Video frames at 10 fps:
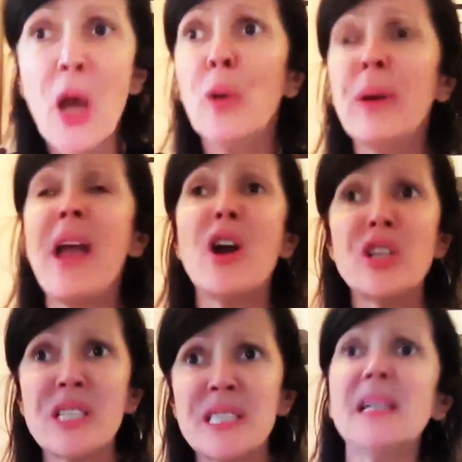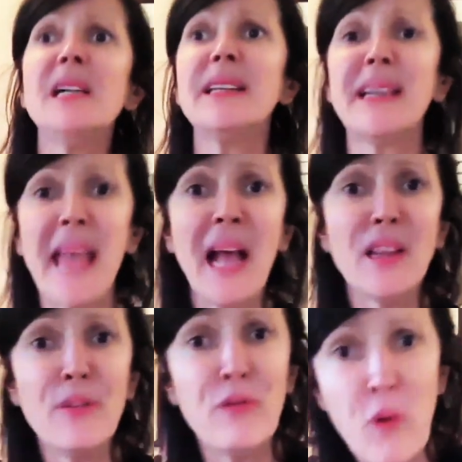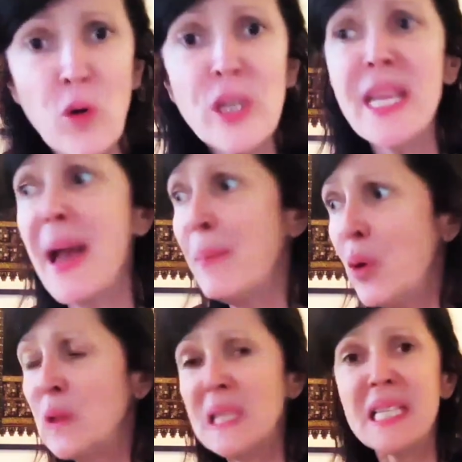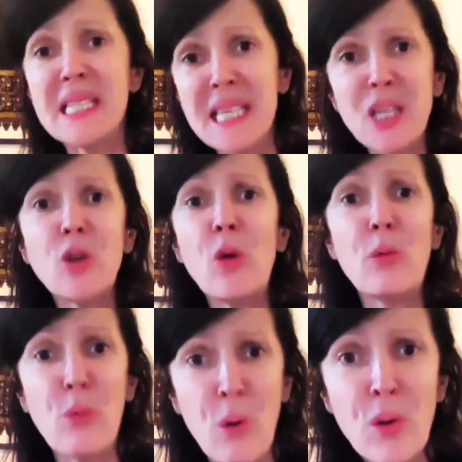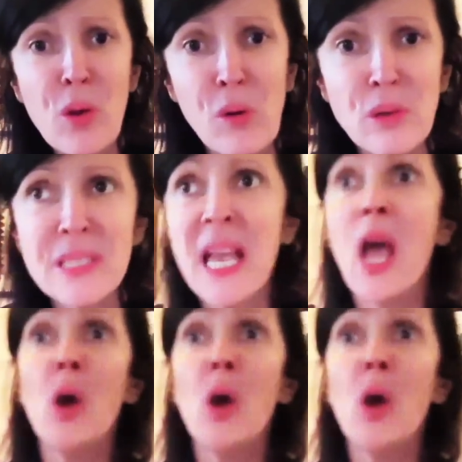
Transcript: We are still the California Montecito Royals